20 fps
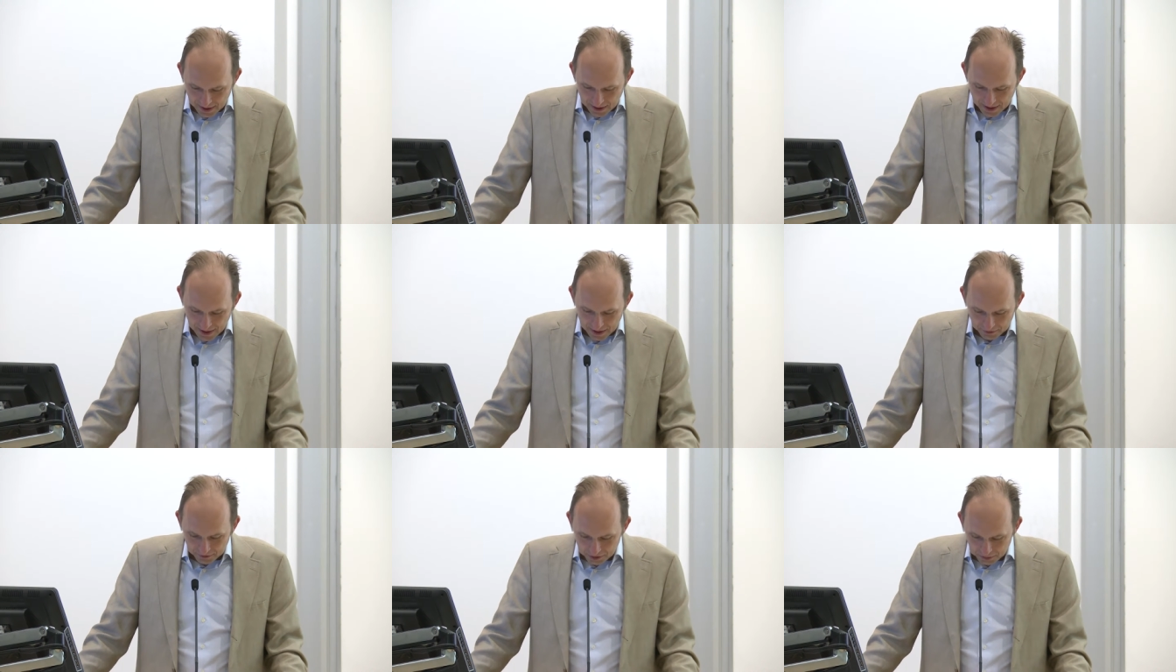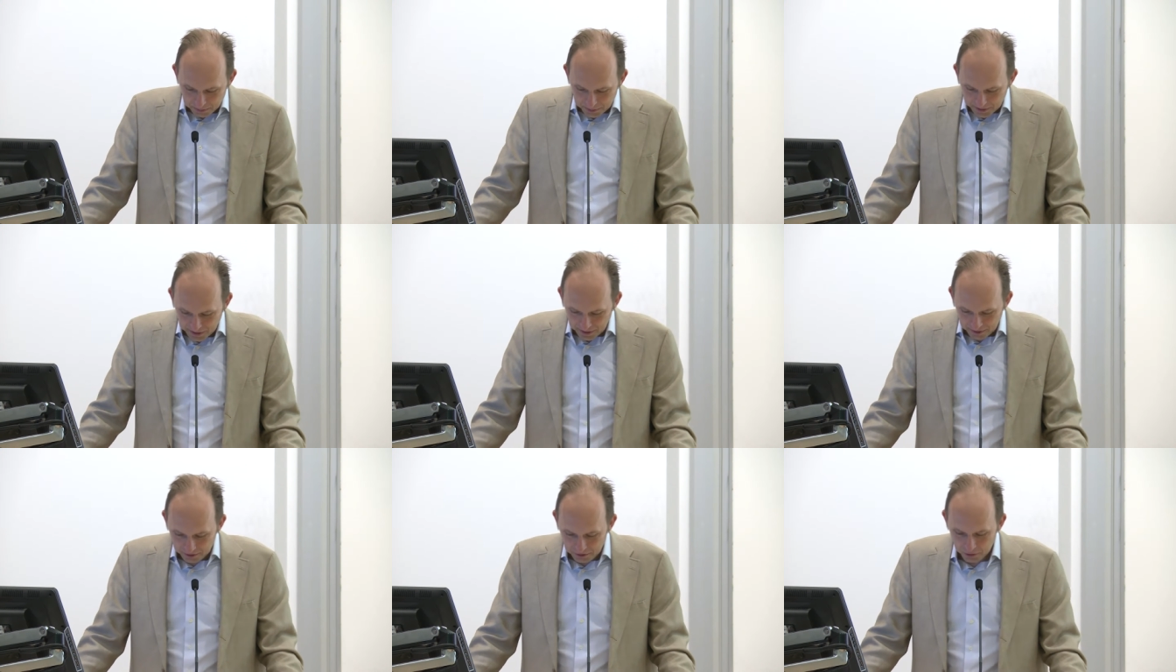and to
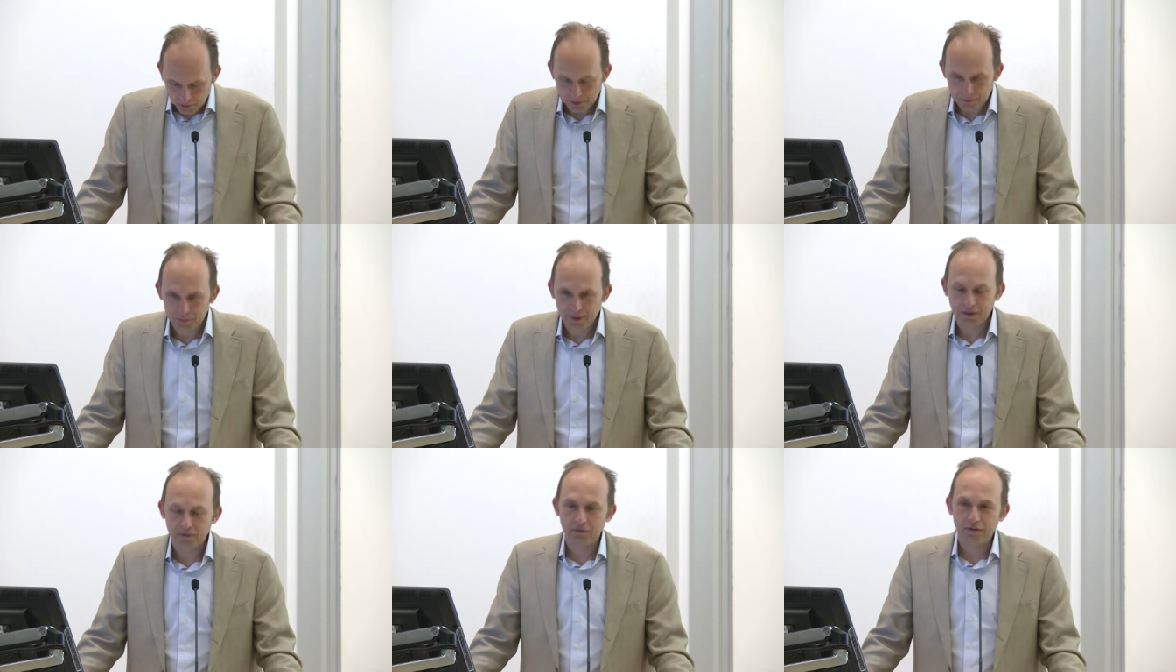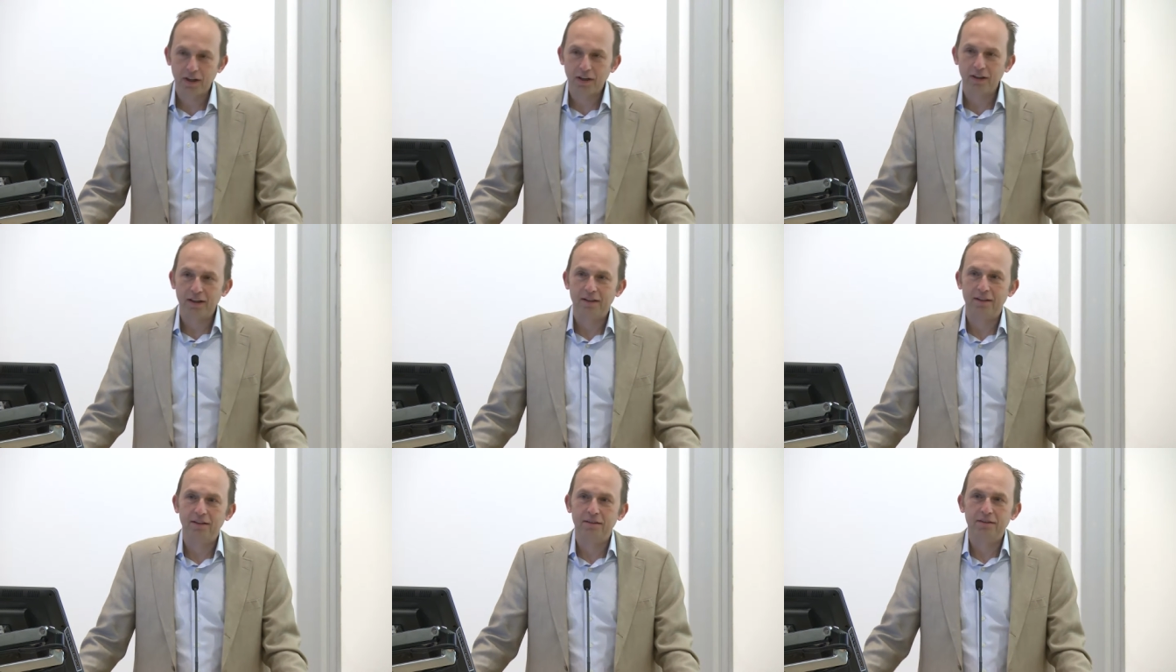begin to admit
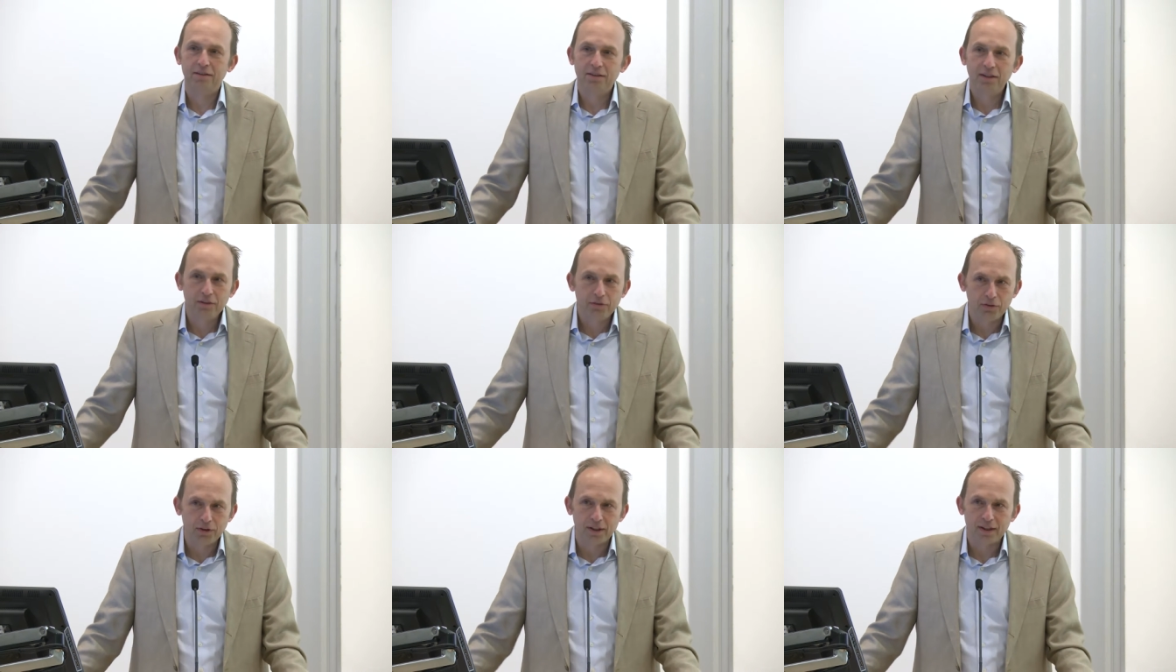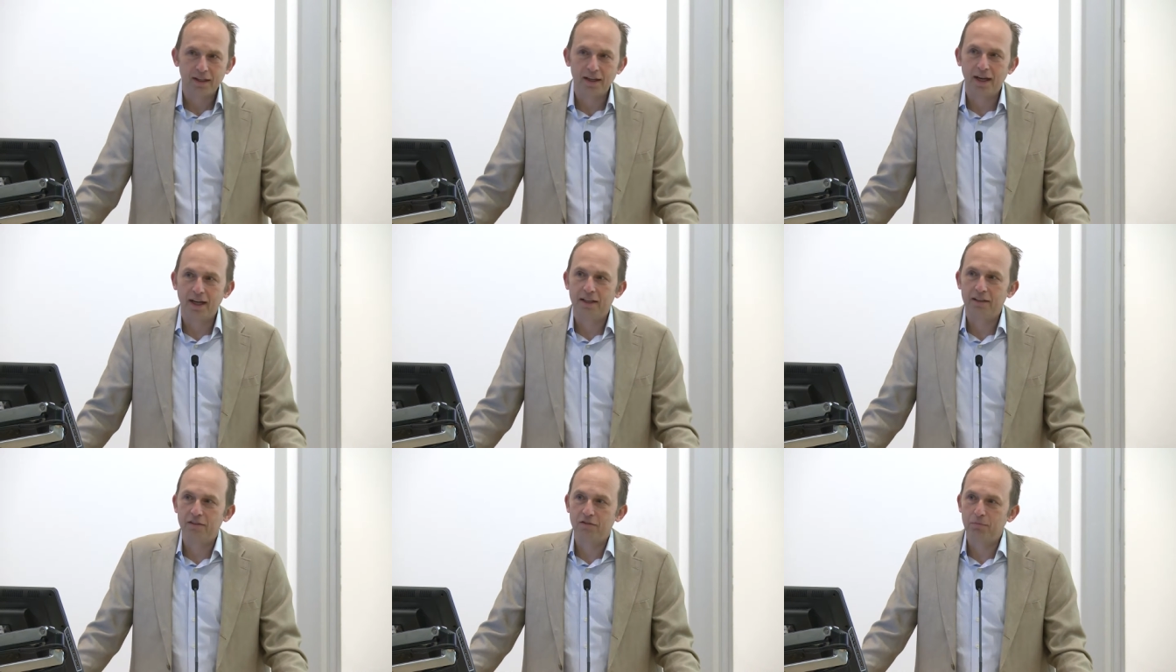very different
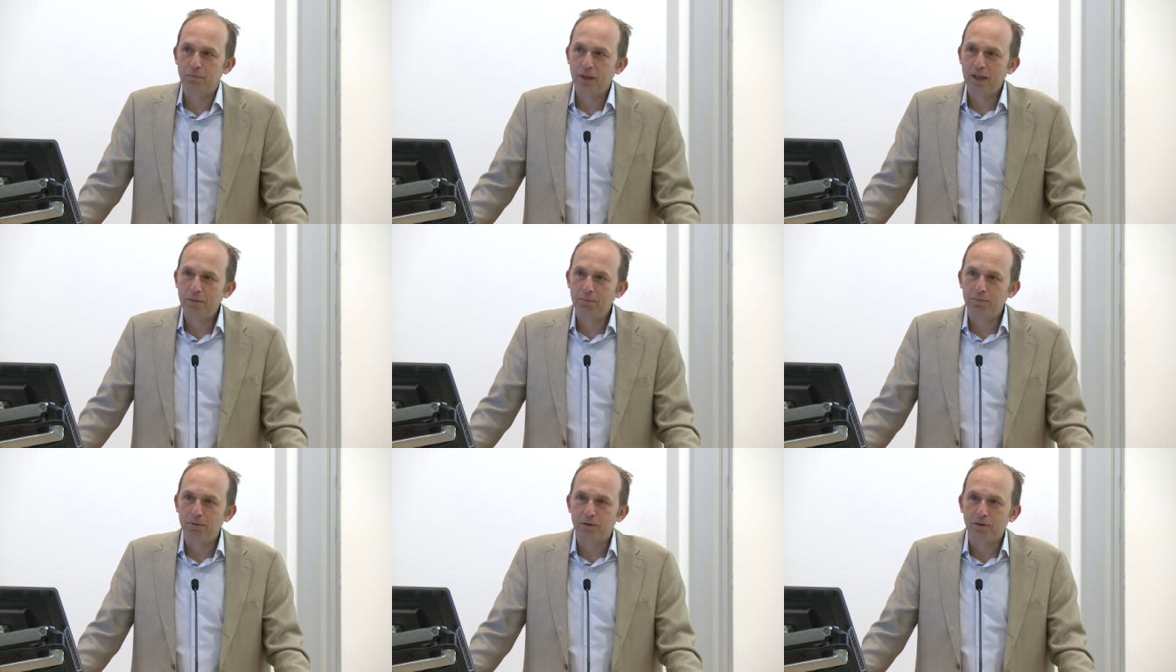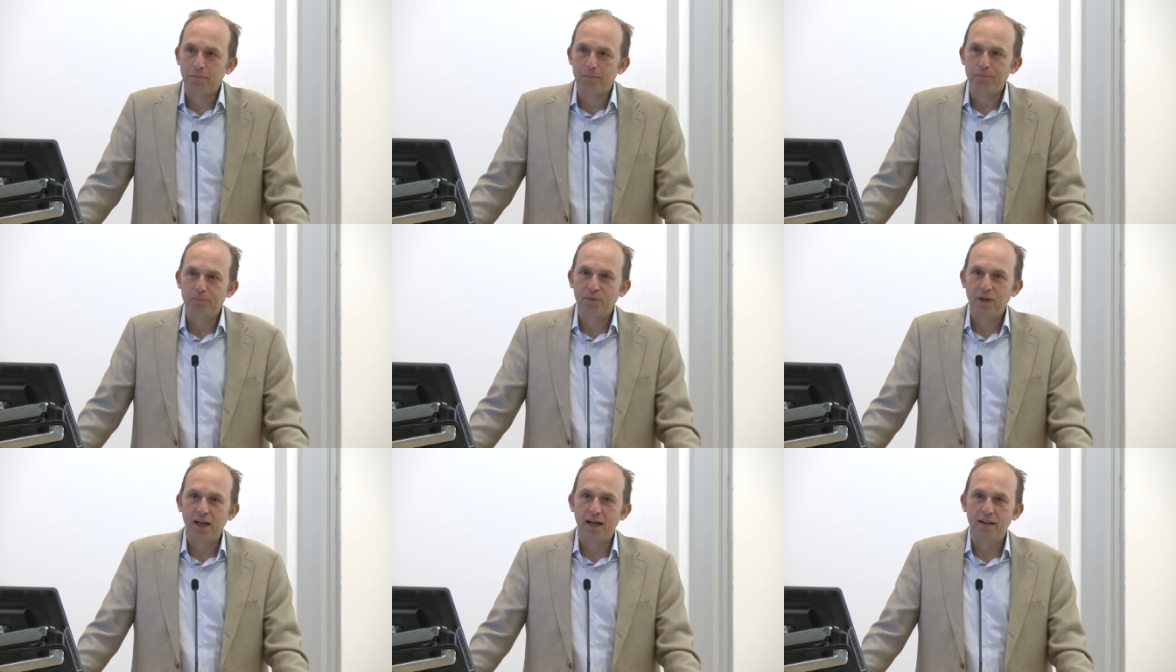kind of people.
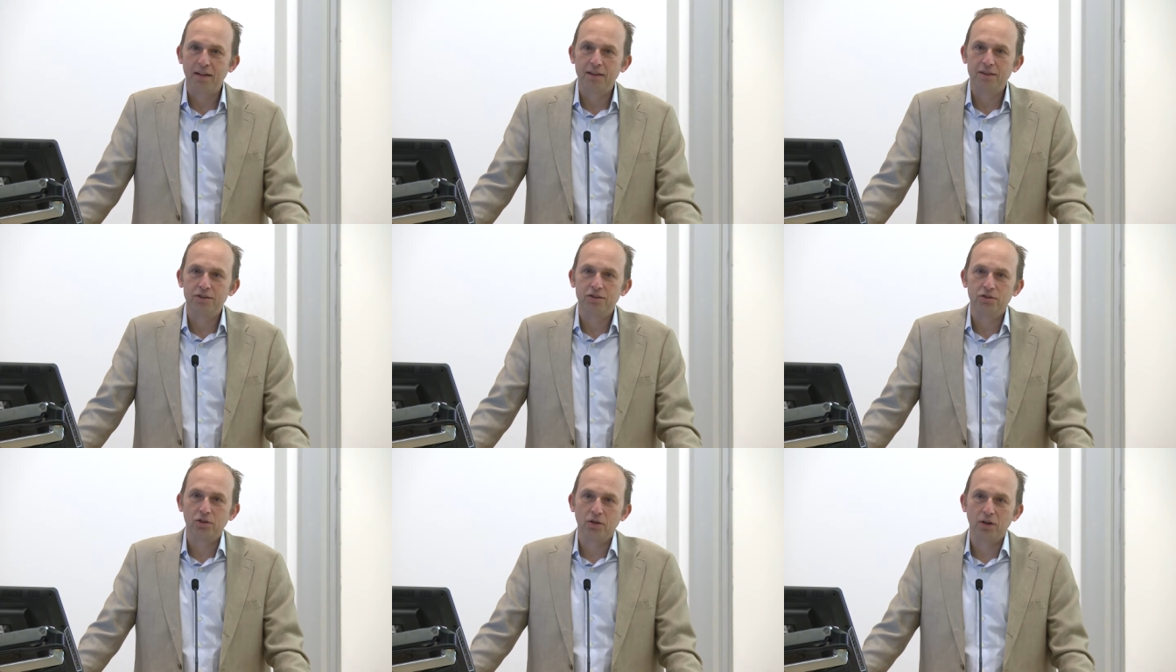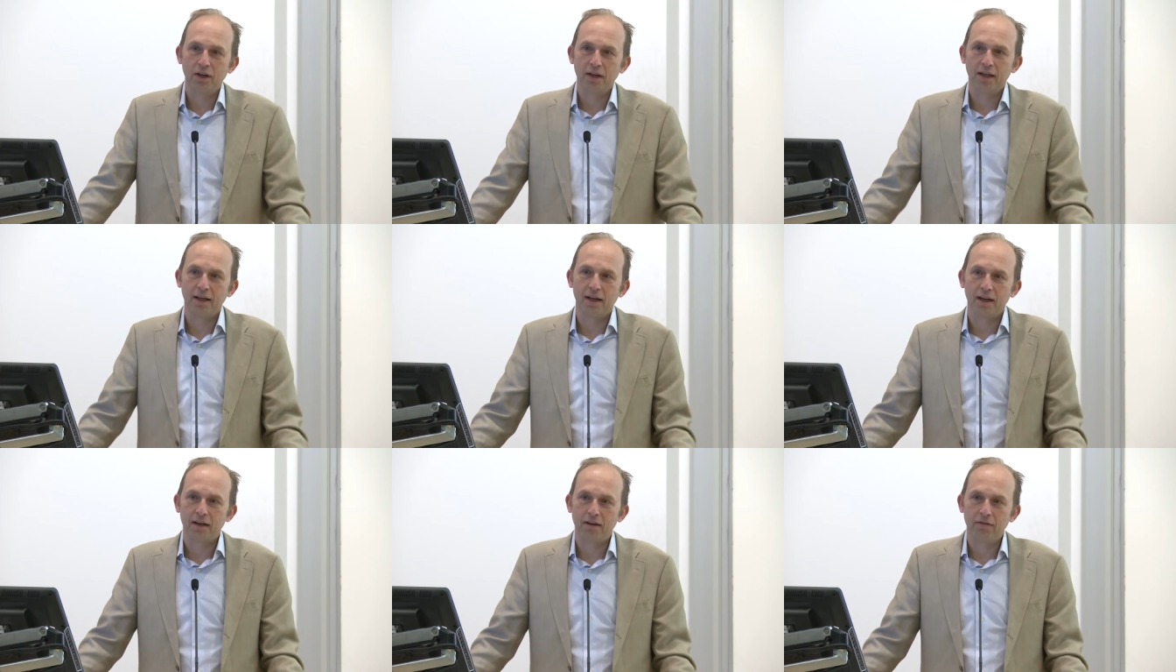And the
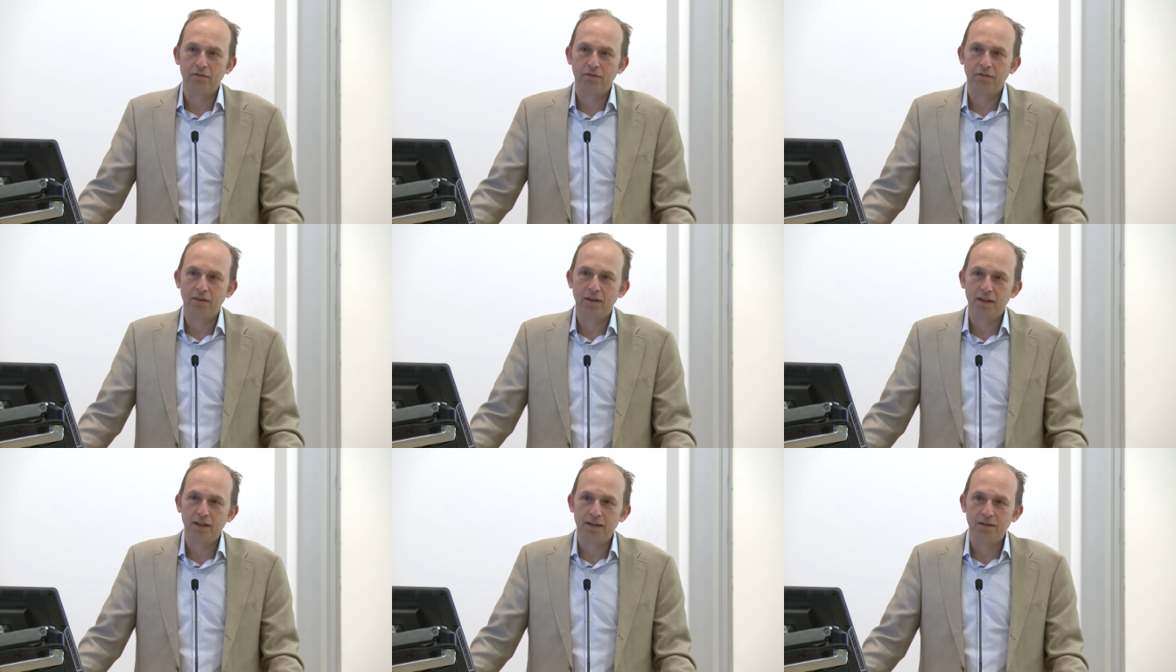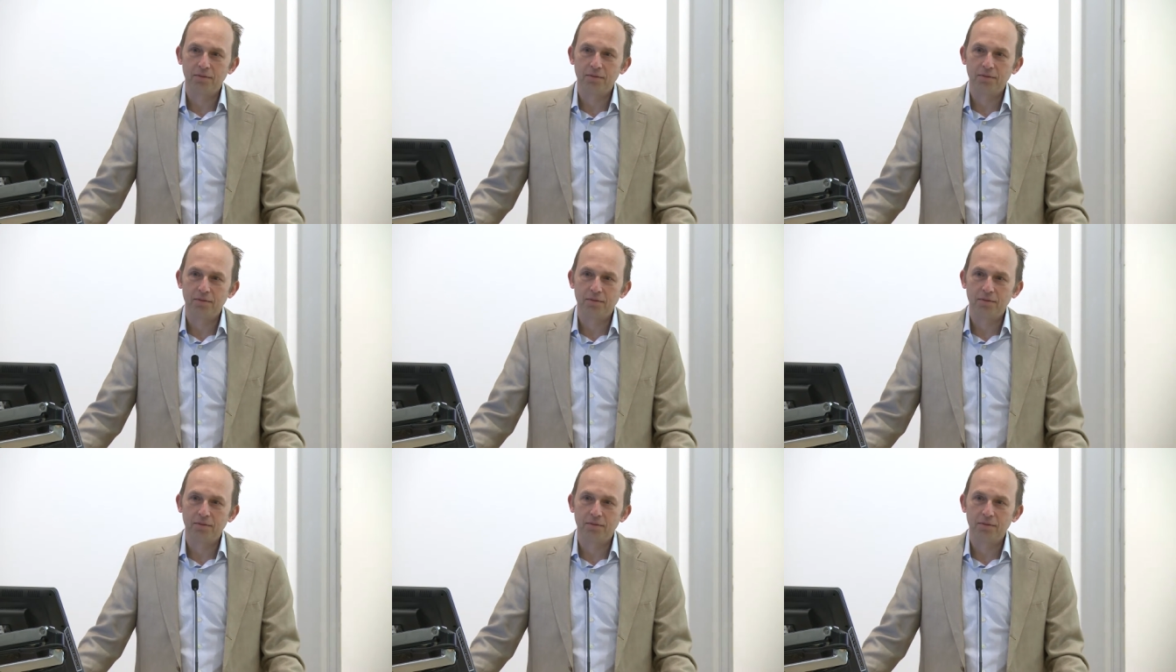story of the